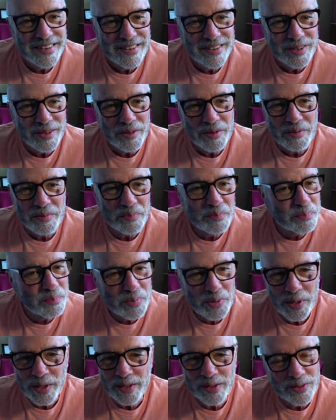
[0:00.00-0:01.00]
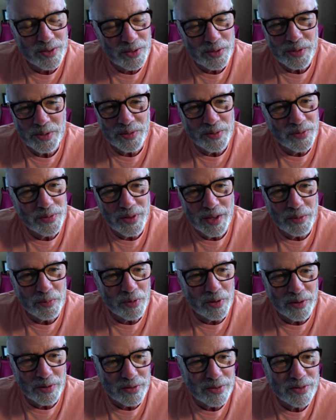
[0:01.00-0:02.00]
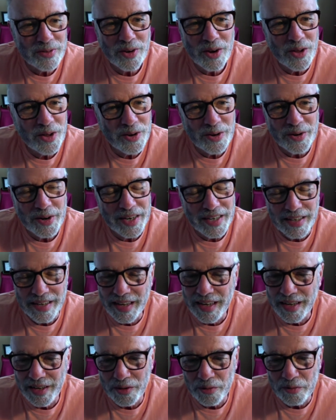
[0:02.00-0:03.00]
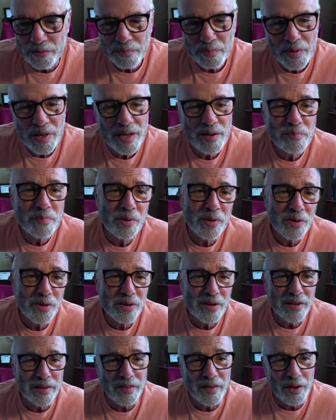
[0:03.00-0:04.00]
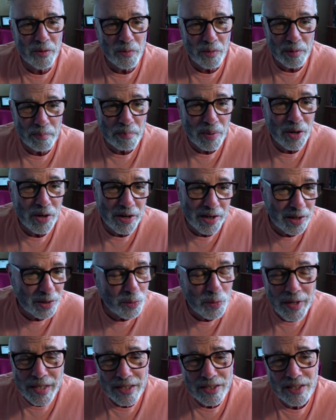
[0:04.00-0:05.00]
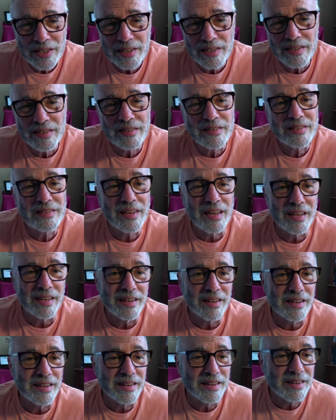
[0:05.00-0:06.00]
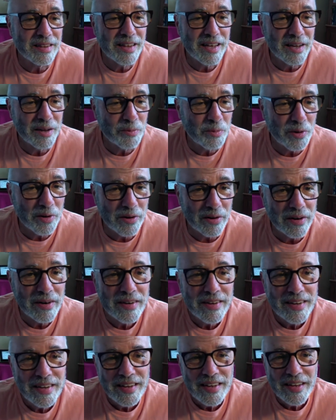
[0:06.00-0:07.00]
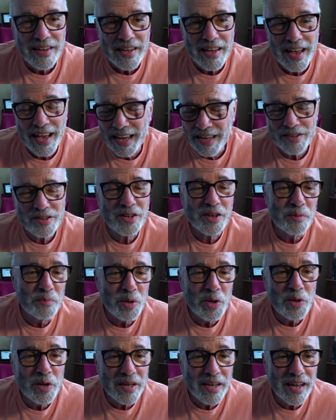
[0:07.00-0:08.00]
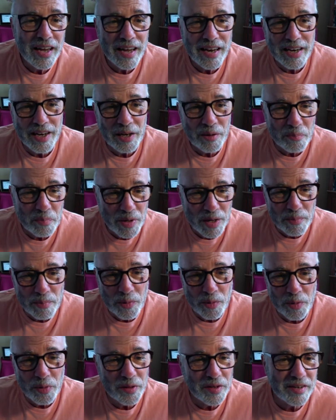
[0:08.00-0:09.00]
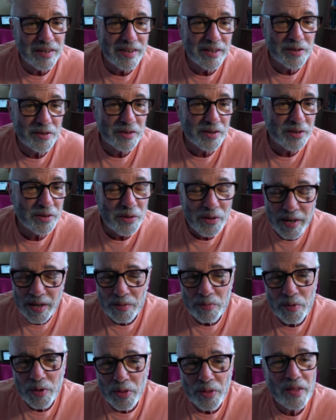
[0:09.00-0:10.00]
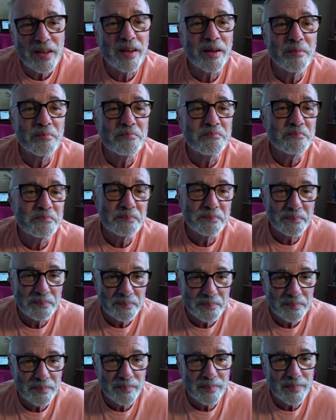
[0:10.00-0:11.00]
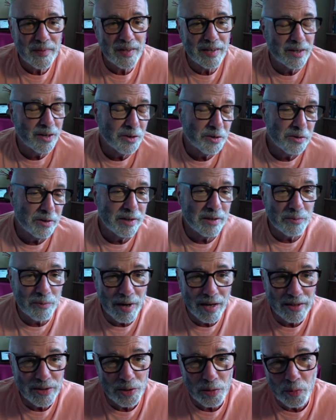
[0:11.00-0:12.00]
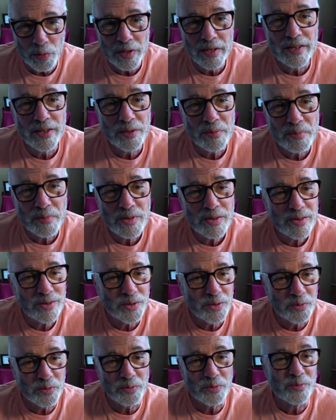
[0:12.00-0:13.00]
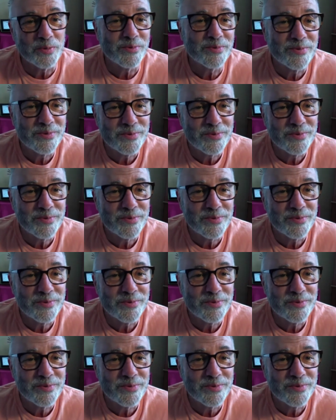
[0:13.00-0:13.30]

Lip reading: and pretty soon they were slaughtering native people, and they were burning witches, and they were excommunicating people that disagreed with them, including Roger Williams, who